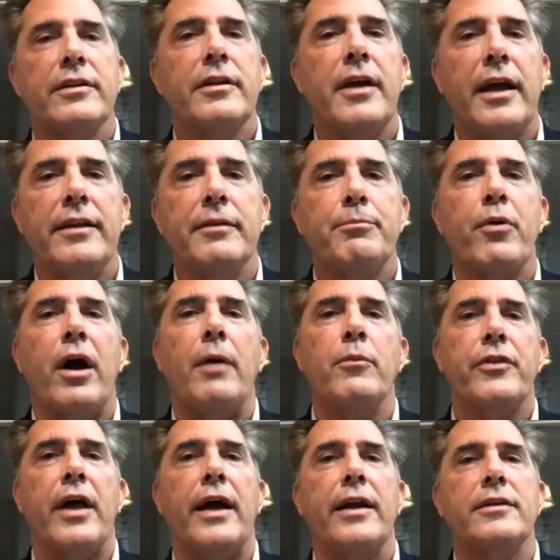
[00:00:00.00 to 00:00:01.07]
And the problem
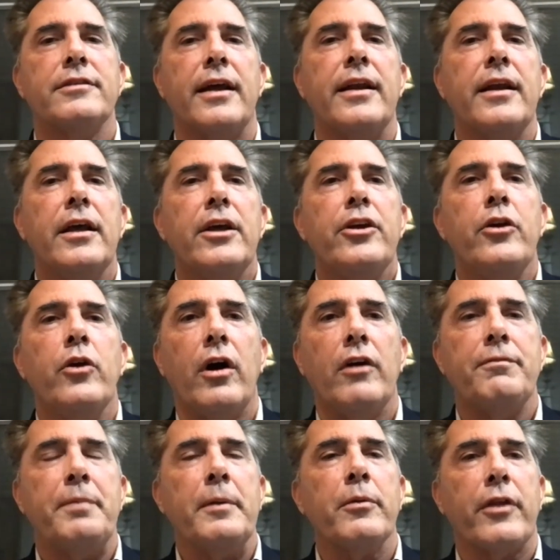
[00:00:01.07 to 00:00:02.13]
with that is that you
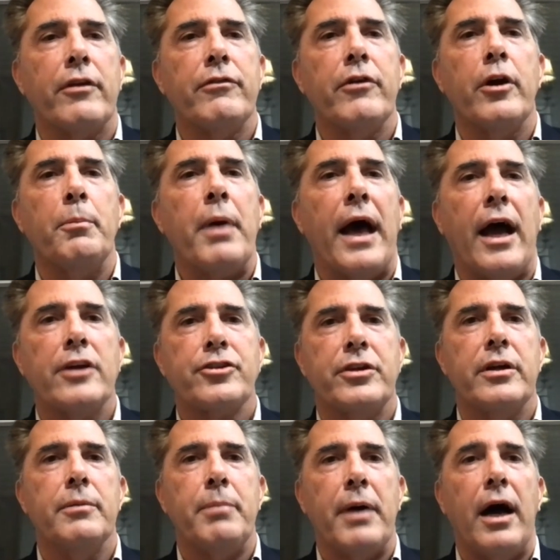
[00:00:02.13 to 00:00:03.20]
have people that are very
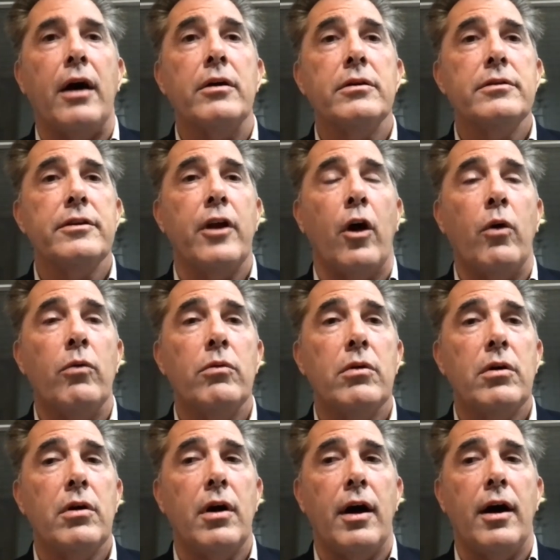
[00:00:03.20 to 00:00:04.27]
passionate about, you
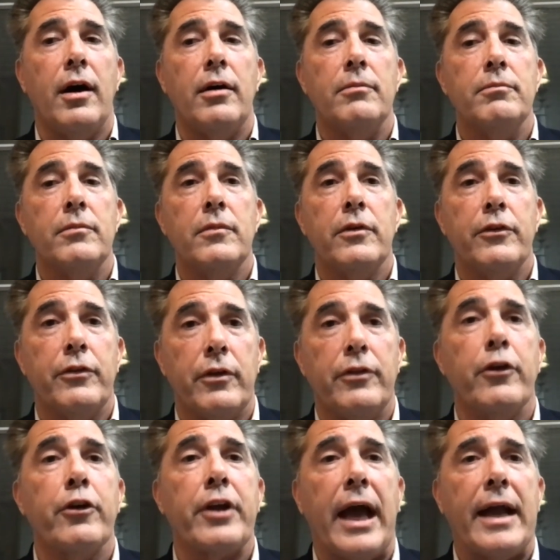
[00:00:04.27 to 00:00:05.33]
know,
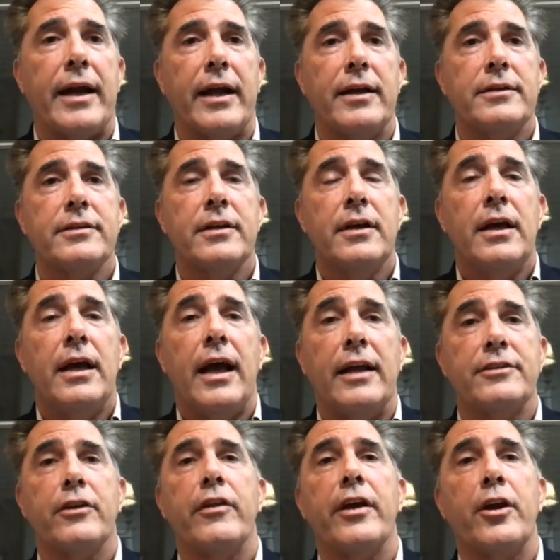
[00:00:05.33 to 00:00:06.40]
their candidates.
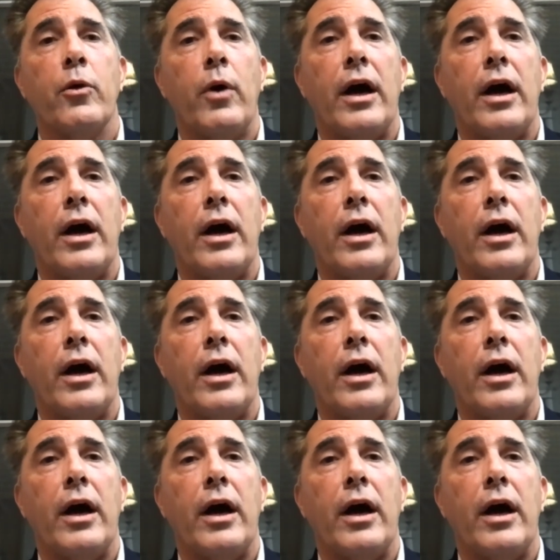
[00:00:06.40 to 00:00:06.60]
And so they go